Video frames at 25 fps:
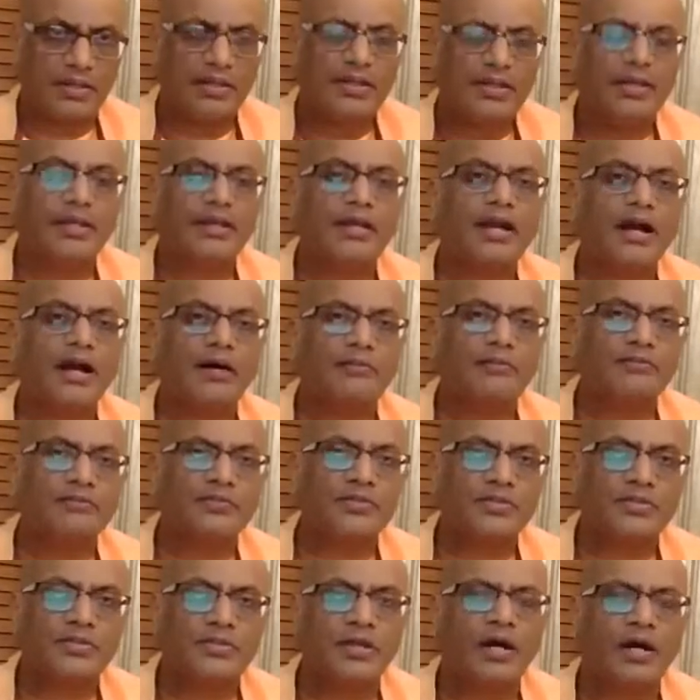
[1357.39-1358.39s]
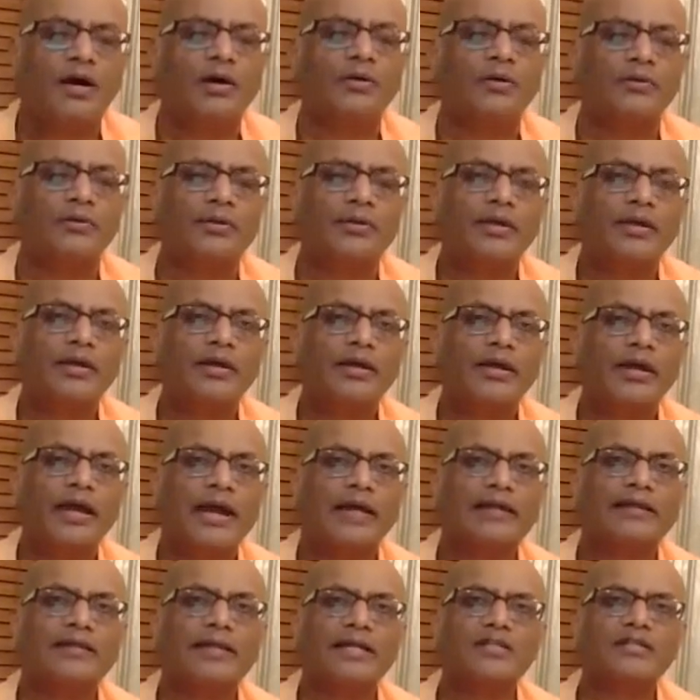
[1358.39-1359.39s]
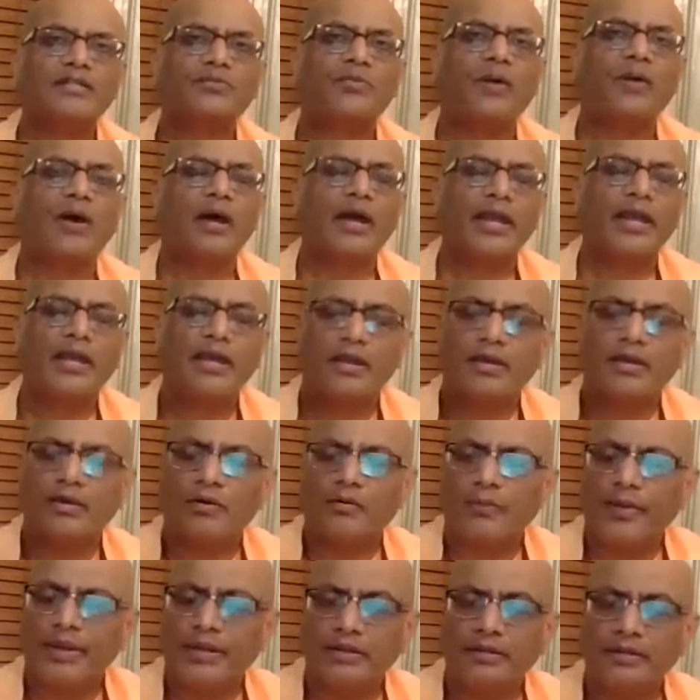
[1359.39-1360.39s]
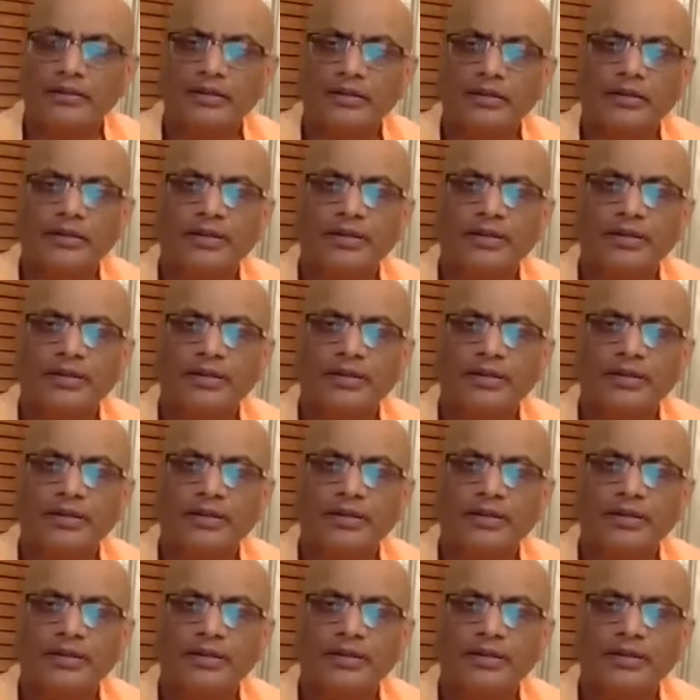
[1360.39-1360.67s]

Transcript: He comes down. And that's why when